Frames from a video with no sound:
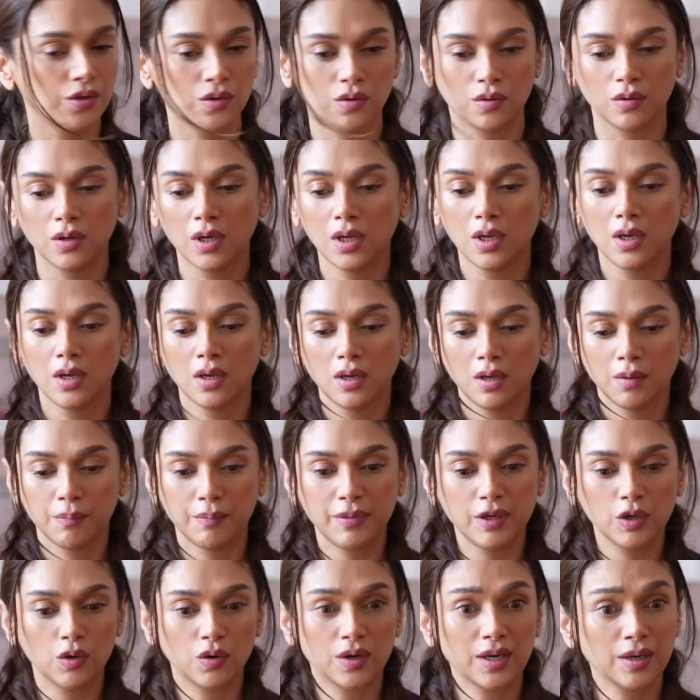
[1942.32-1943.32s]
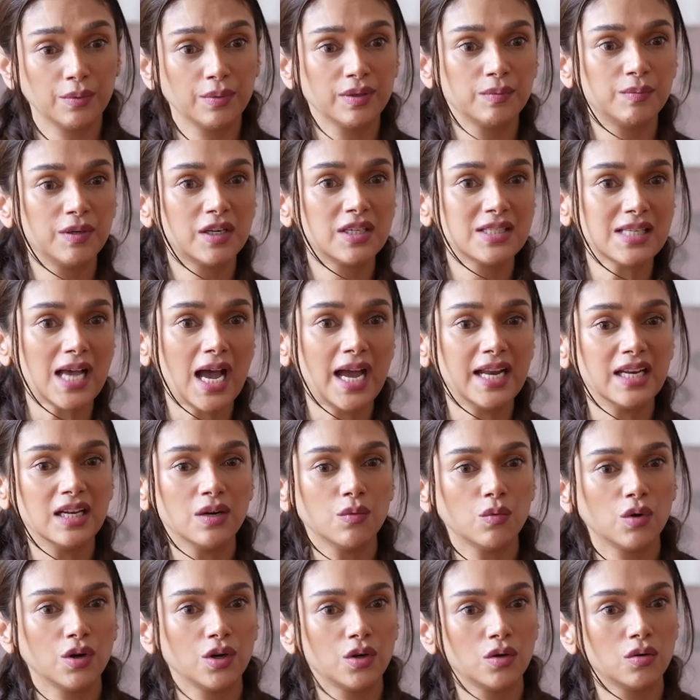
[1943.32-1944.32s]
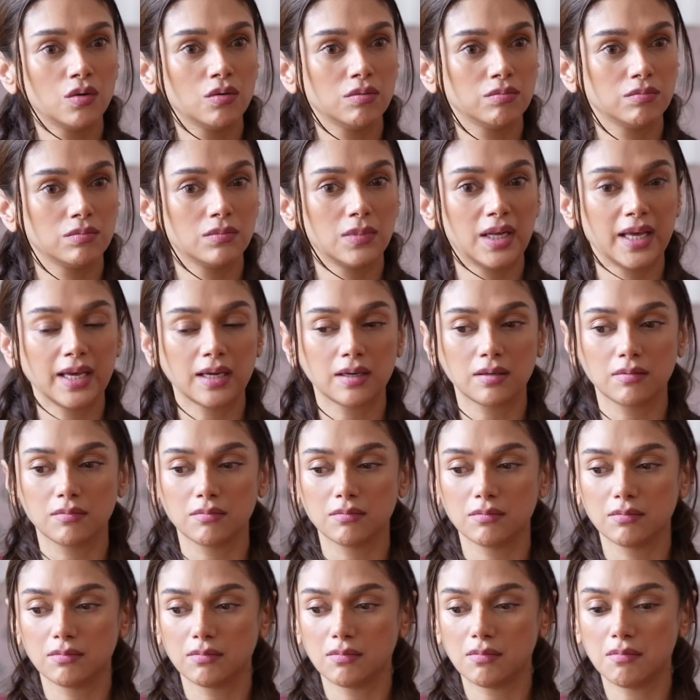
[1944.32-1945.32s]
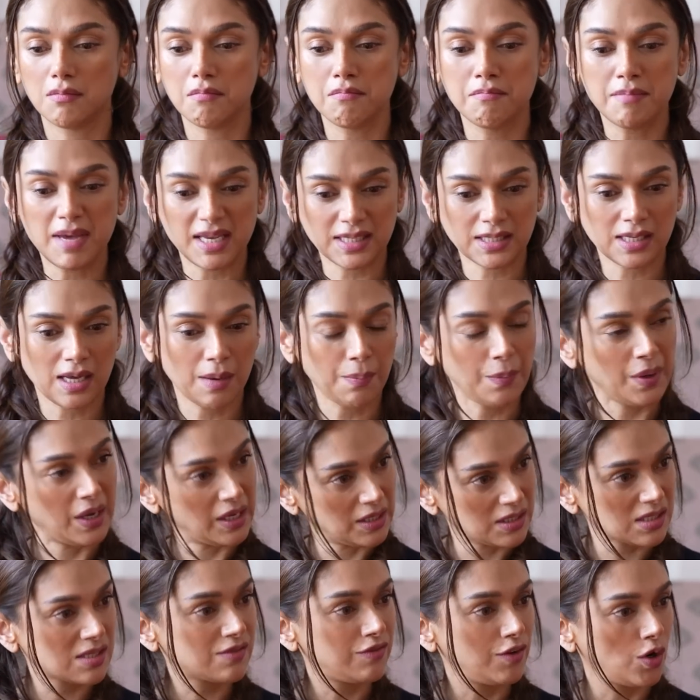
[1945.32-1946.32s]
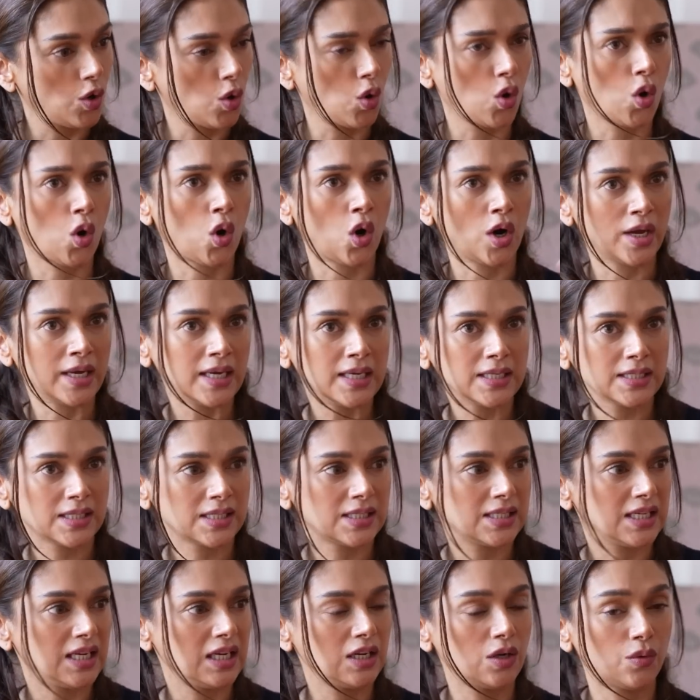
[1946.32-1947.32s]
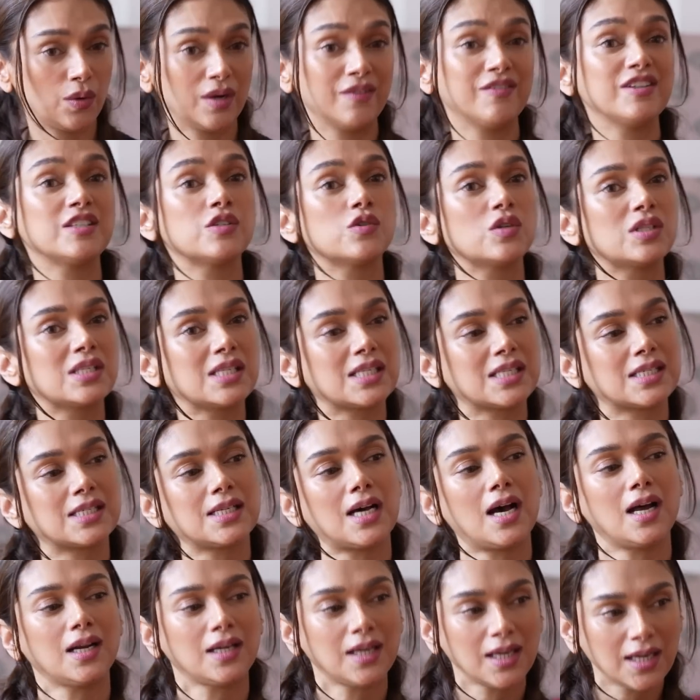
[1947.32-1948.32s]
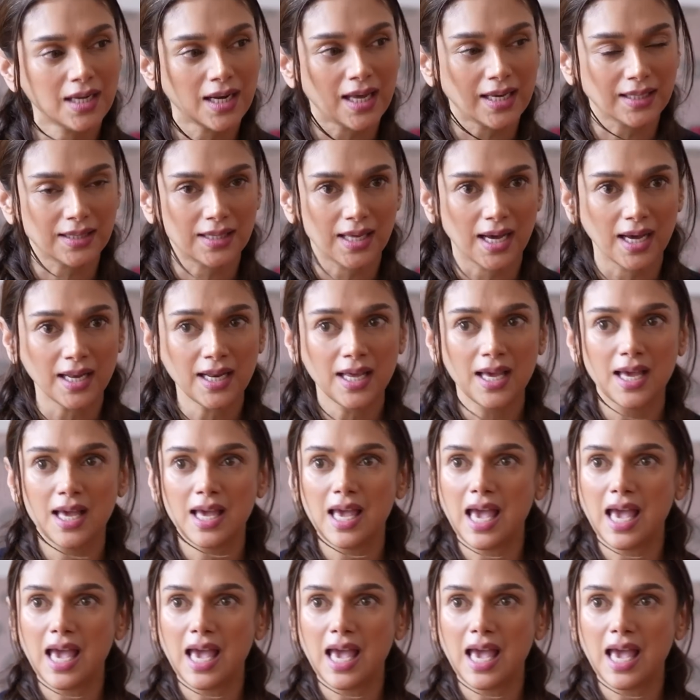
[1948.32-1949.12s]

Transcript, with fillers: you know, be okay with because I didn't want to like mess up his flow or his scene or whatever. So it started like that.